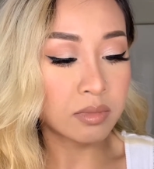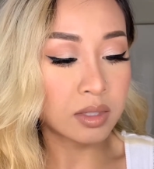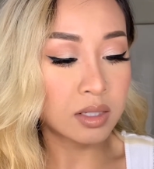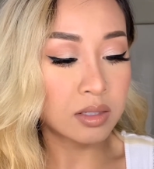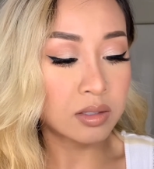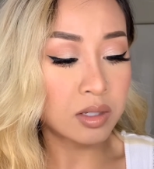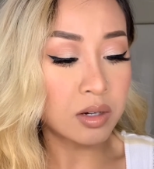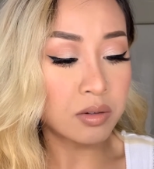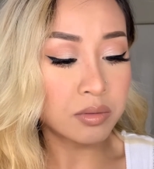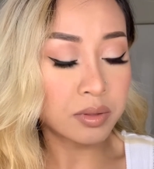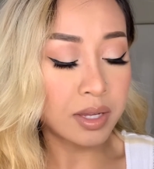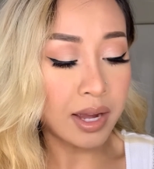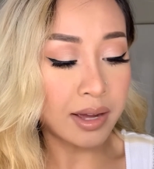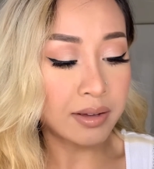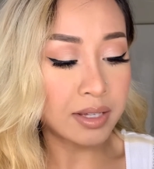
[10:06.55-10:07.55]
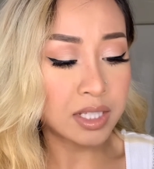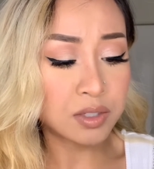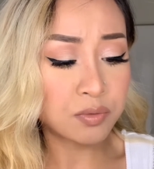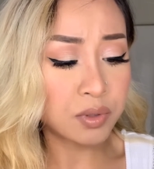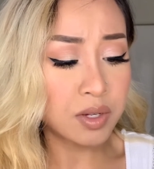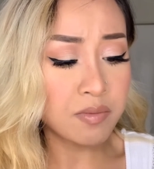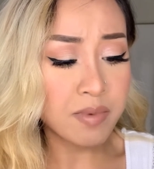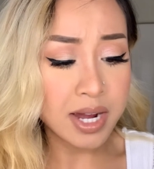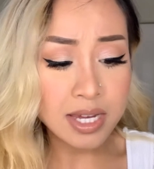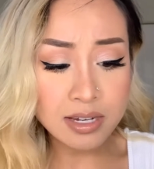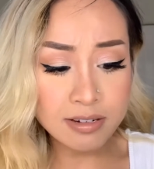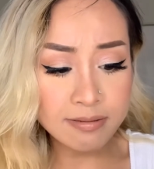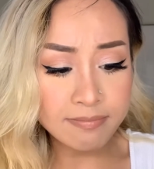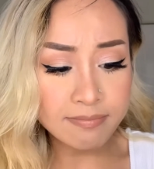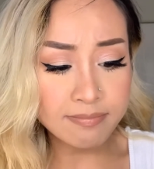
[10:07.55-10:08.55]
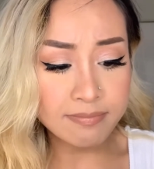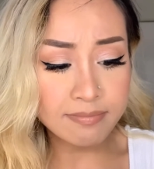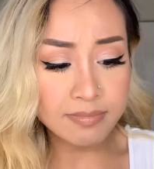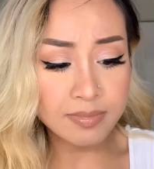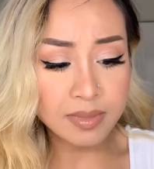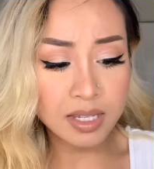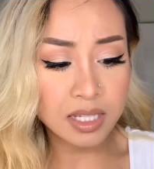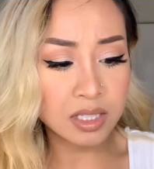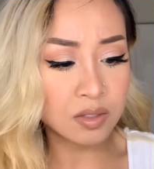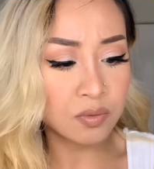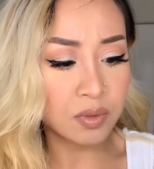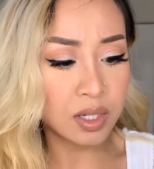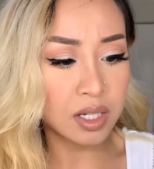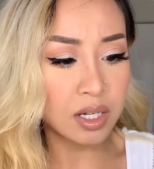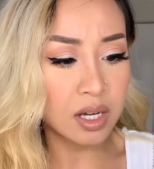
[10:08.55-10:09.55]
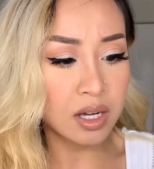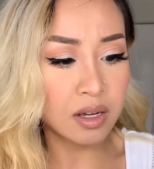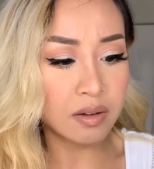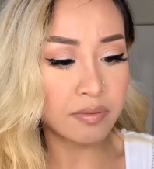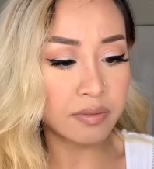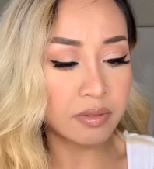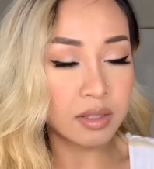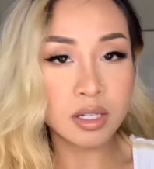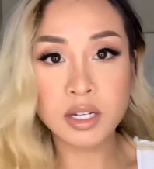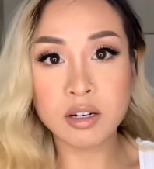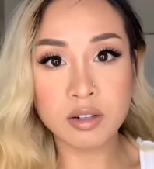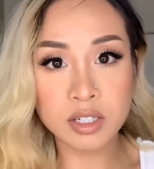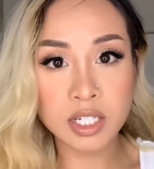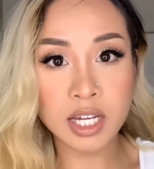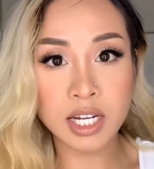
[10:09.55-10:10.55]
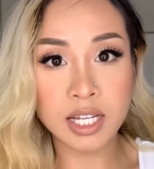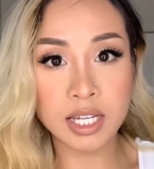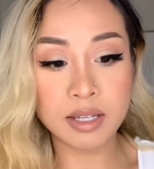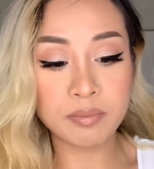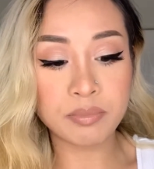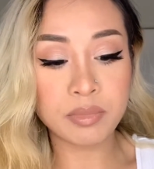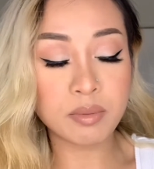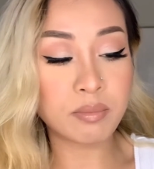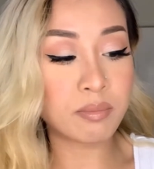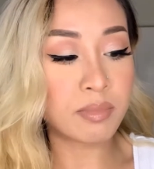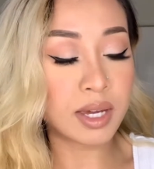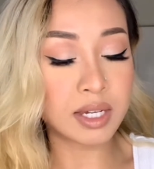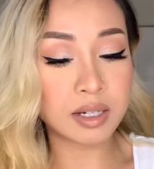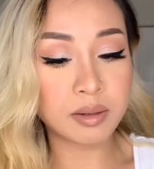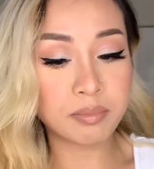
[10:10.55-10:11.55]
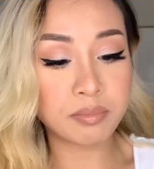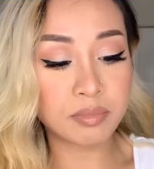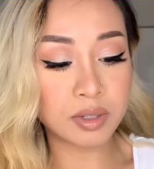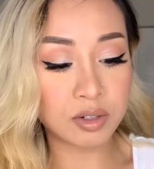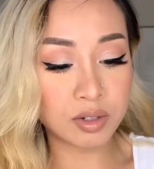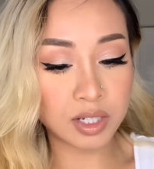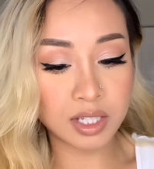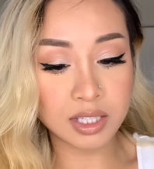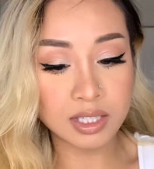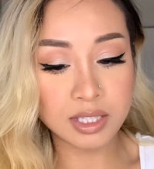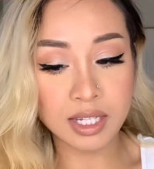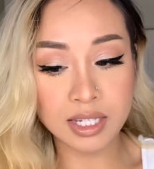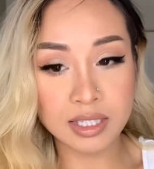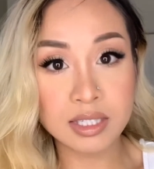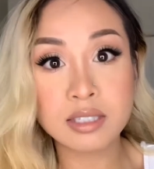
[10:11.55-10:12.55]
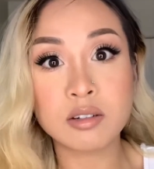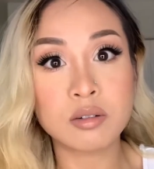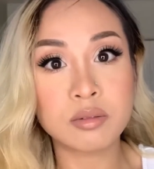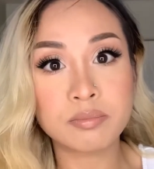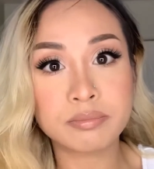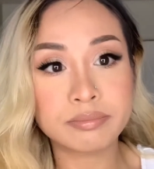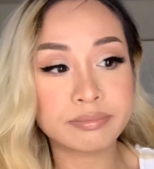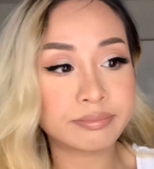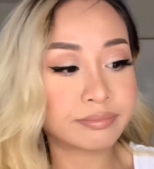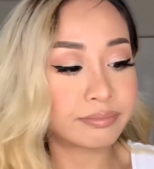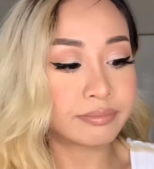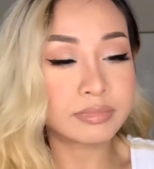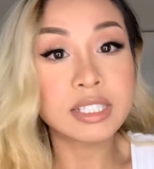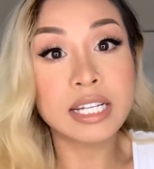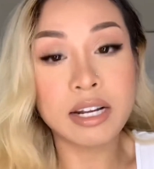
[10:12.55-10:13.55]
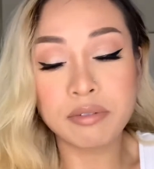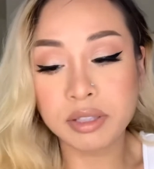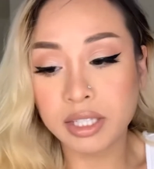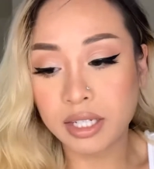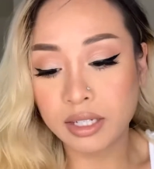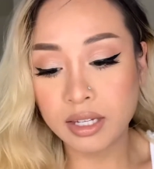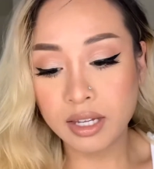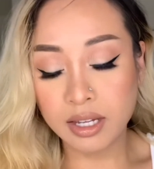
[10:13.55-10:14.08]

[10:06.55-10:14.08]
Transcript: So yeah, it's free of mica, It's free of the irritating makeup ingredients that's in everything.